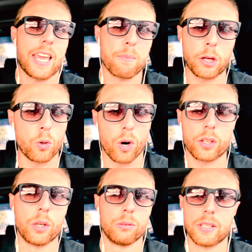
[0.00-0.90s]
my QR
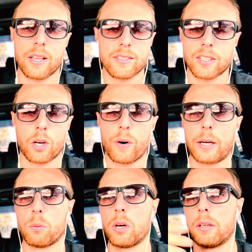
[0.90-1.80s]
code. It's the correct
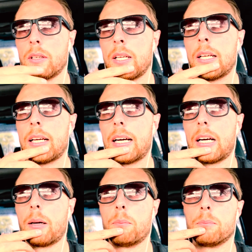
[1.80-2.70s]
one.
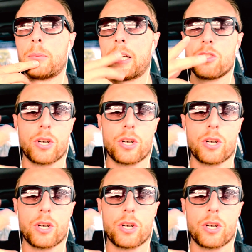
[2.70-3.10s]
Because you're